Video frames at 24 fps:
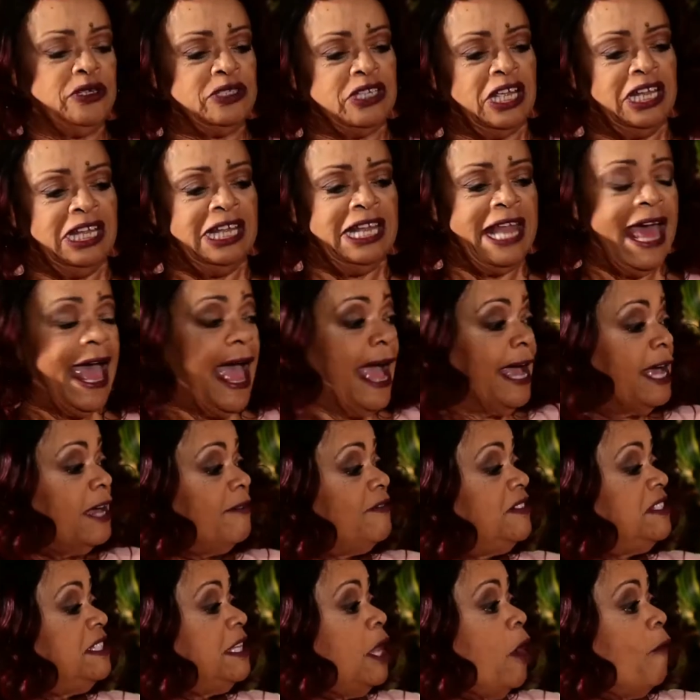a lack of
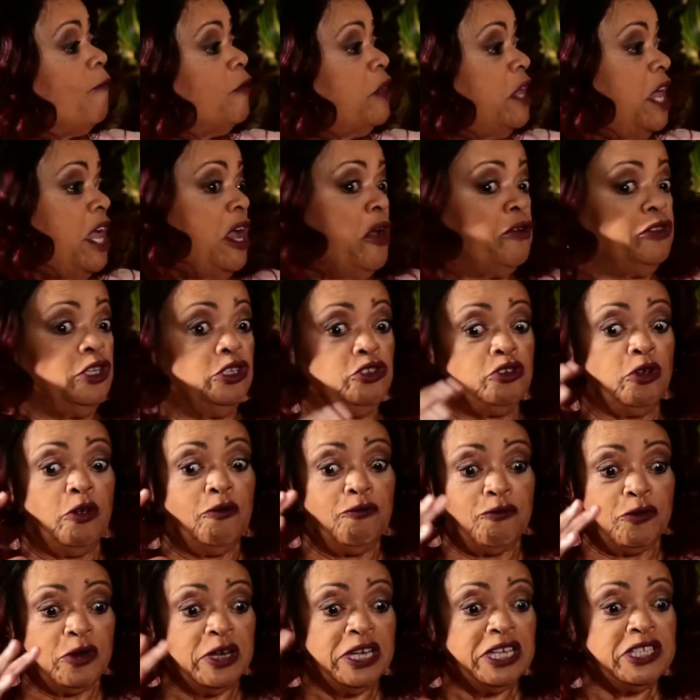self-care that your
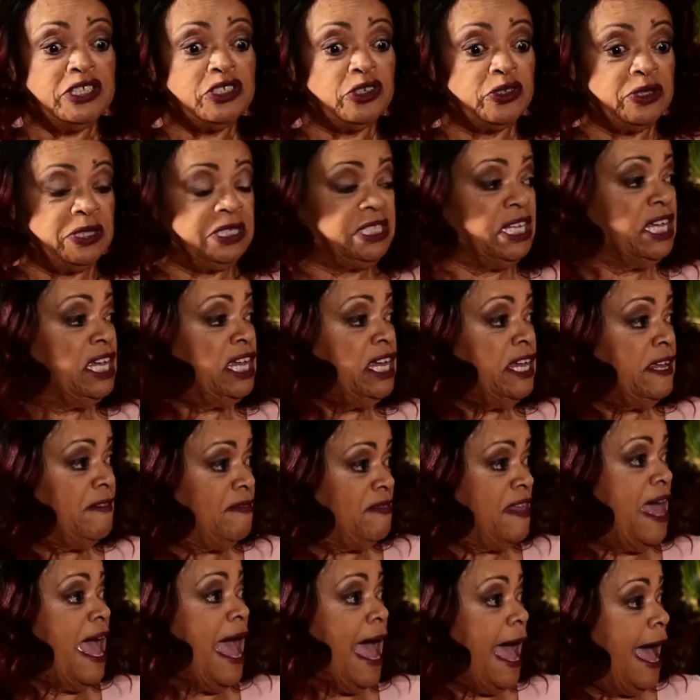friends are seeing
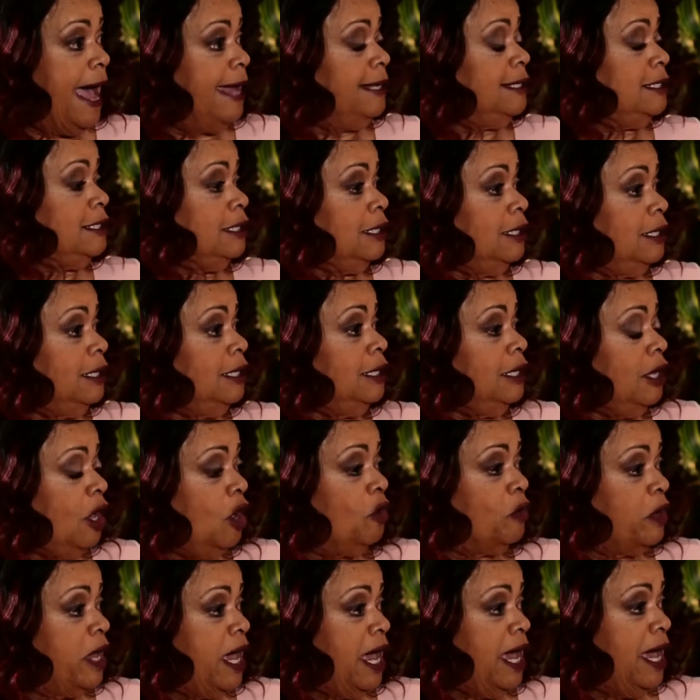that mm-hmm.
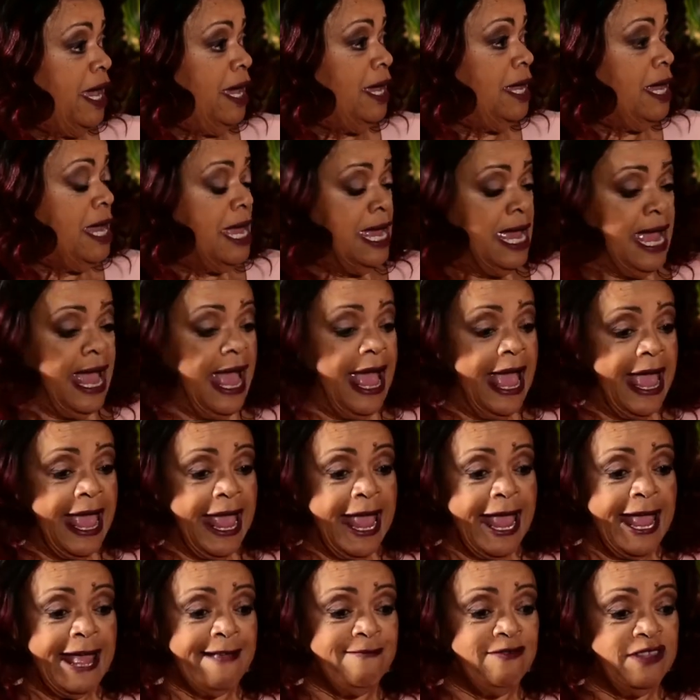okay yeah.
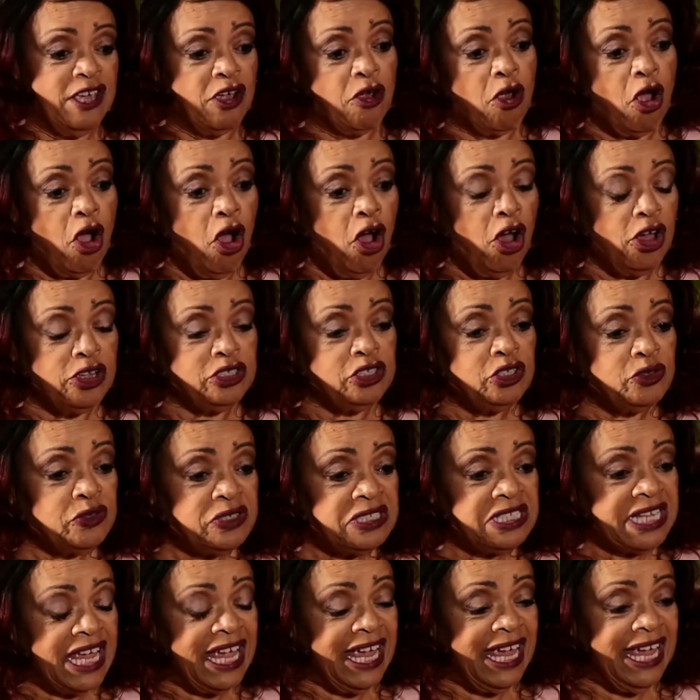and they're also
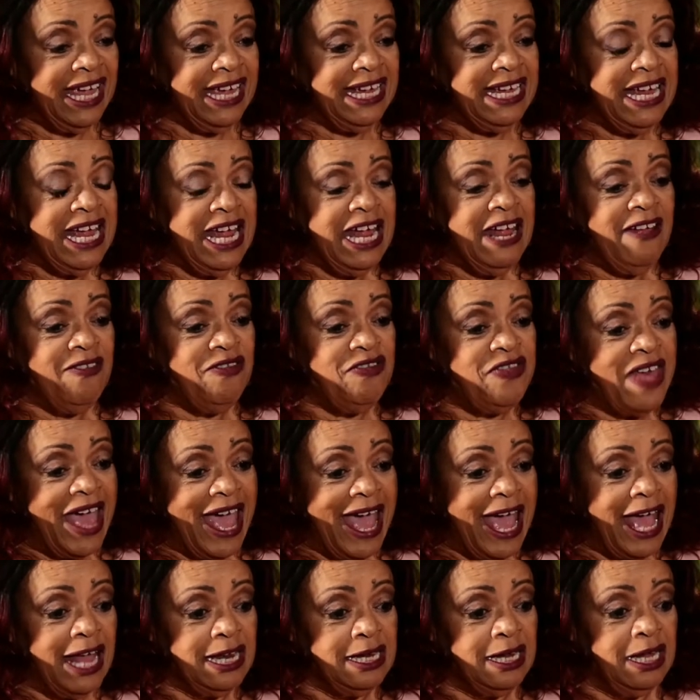saying
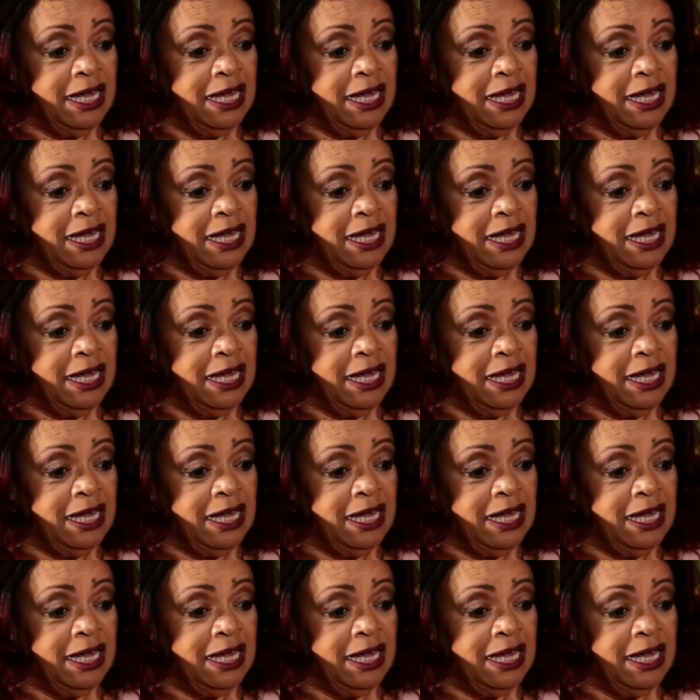that